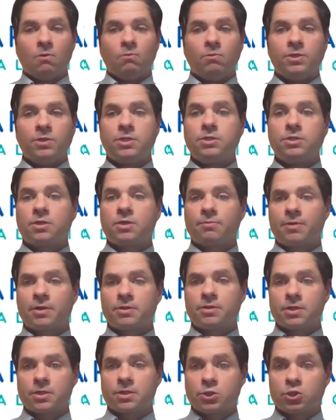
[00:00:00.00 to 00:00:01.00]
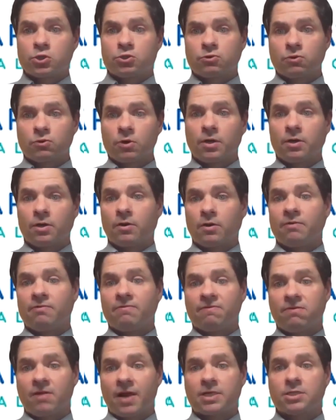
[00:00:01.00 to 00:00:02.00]
We see something that's extraordinary
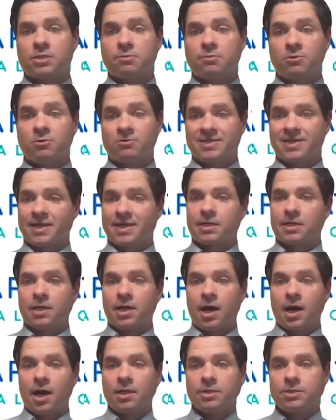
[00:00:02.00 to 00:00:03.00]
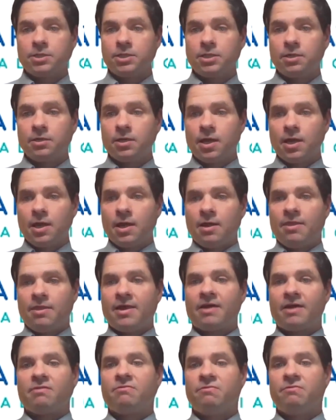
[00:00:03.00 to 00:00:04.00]
flexible technology
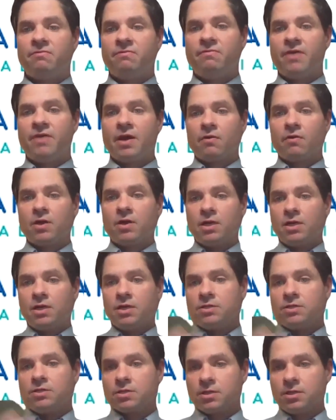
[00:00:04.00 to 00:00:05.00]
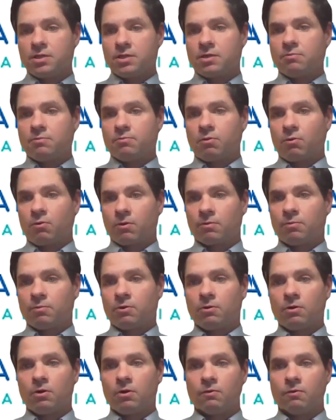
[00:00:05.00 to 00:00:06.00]
that's very easily
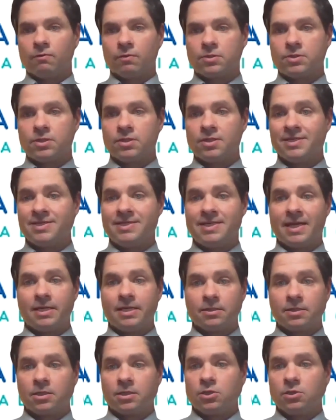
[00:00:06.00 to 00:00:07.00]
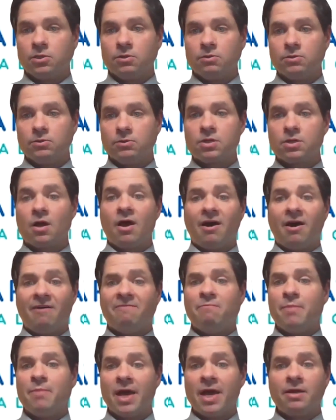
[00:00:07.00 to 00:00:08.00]
comportable over to the daily use
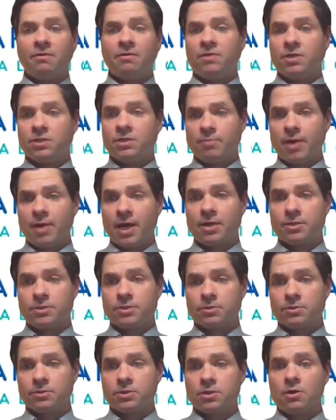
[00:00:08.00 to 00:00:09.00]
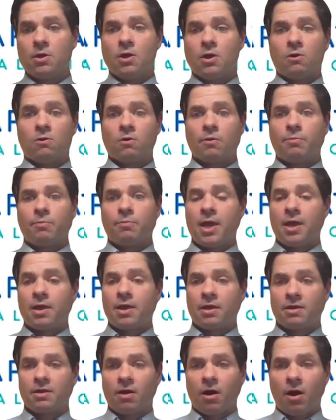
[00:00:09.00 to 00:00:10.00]
of many of these managers who are
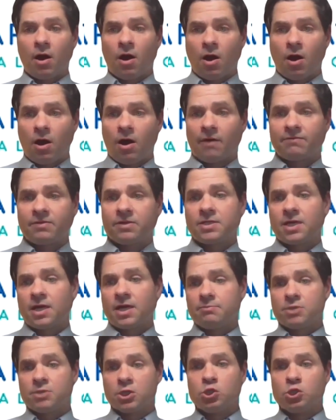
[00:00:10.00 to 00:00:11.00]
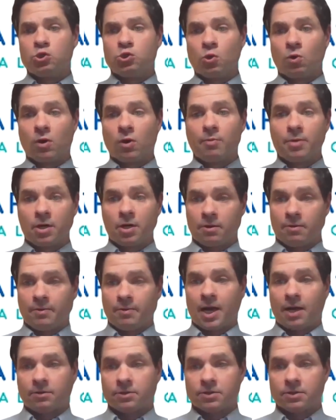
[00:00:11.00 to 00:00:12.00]
paying an oftentimes exorbitant
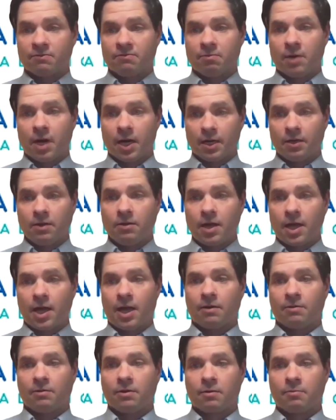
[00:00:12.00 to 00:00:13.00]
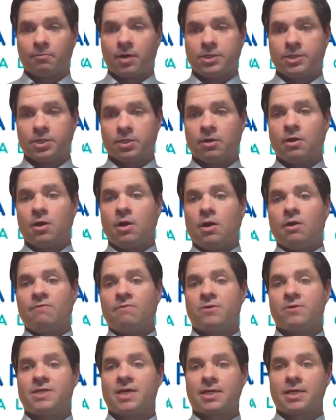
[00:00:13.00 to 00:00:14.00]
amounts of money out of their budget
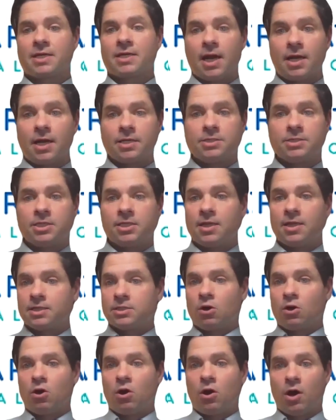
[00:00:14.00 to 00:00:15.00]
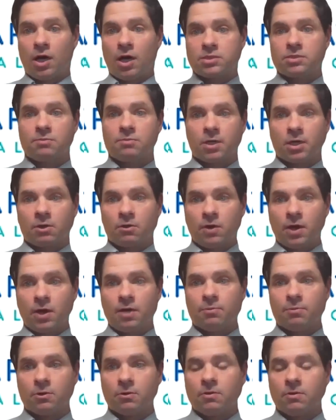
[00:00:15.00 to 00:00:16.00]
for technology that's awesome and
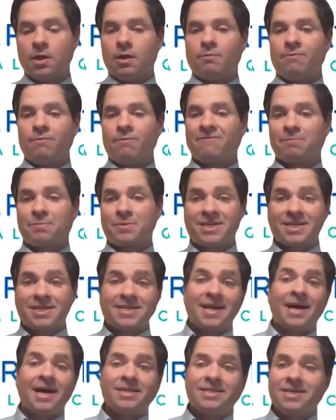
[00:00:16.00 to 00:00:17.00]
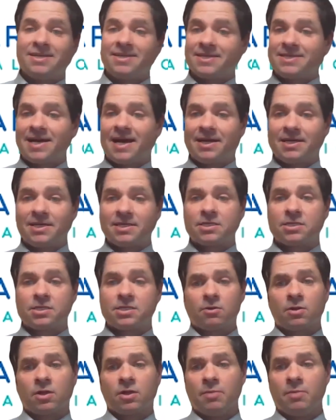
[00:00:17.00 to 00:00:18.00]
incredible, but technology that's not
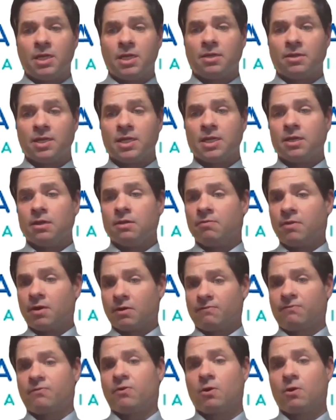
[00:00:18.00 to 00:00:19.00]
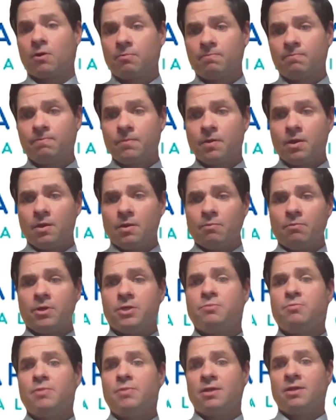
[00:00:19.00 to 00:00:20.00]
necessarily meeting the need of their firm, but
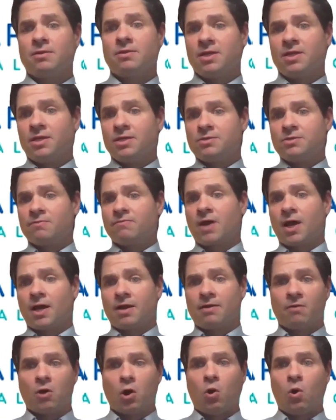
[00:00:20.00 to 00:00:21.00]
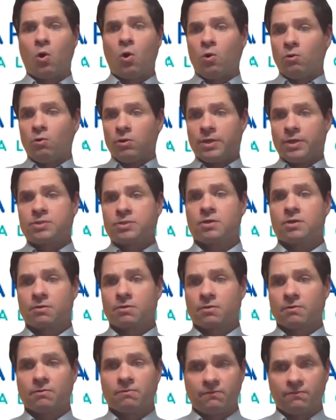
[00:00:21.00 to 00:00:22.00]
is meeting the needs of kind of a holistic
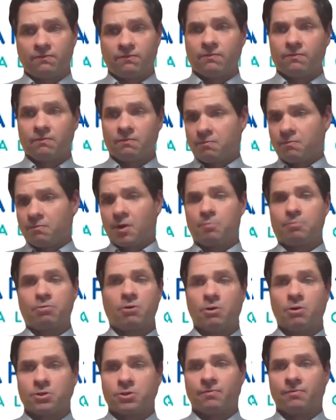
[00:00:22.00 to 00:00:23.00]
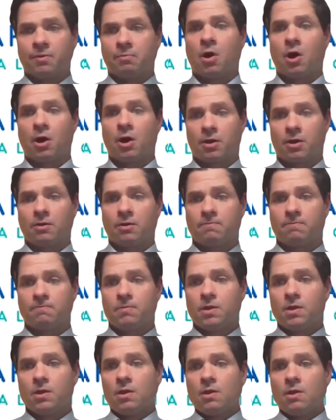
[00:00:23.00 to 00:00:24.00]
approach of the market,
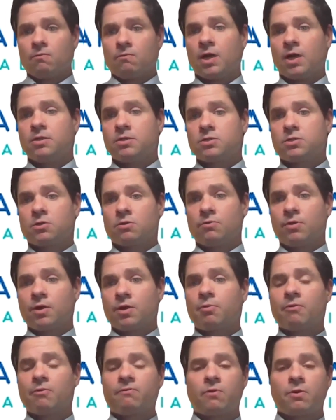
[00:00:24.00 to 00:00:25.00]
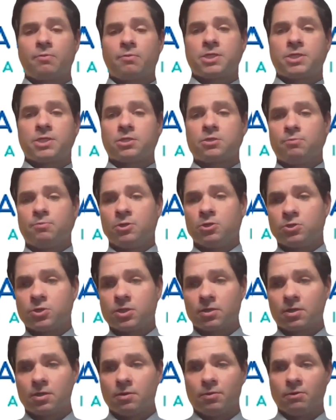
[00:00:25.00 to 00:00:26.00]
right? So their performance
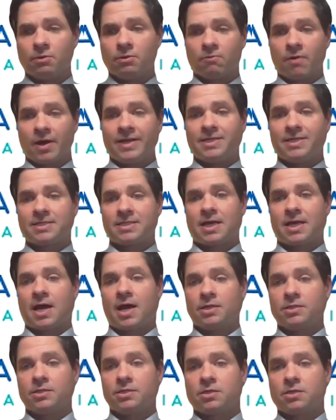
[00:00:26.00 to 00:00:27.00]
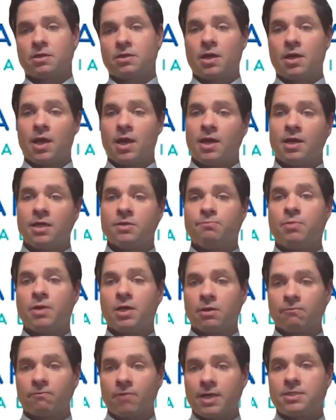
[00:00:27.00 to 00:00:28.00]
attribution can be right sized. And in
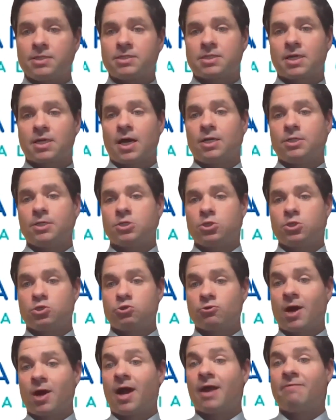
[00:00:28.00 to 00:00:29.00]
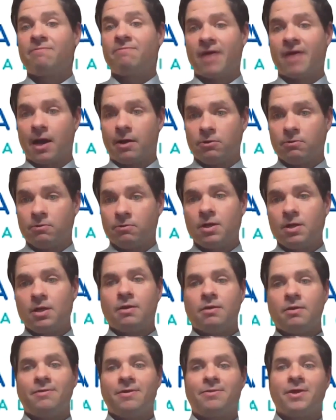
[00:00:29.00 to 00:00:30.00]
being right sized, drive value
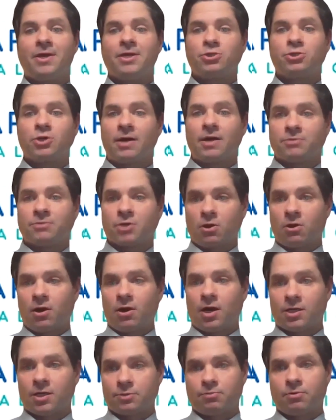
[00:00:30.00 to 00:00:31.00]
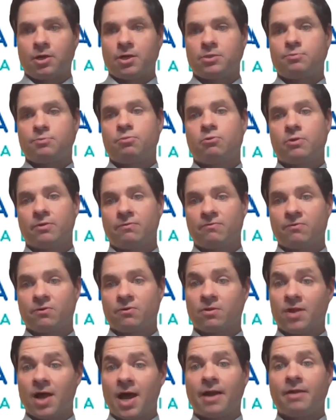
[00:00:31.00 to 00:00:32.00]
that then drives a cost price point for
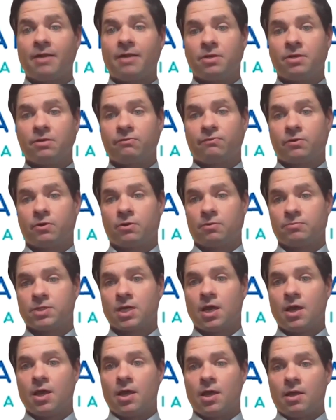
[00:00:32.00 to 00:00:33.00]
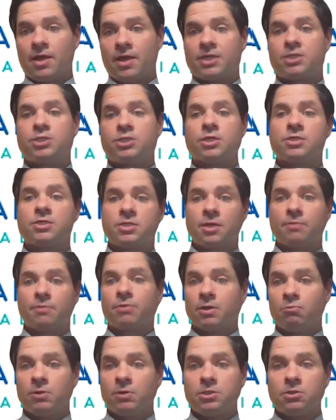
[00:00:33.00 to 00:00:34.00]
a lot of these firms that just
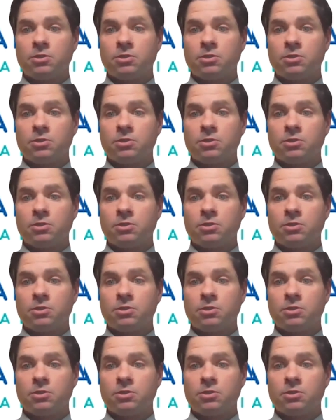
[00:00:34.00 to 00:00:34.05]
simply we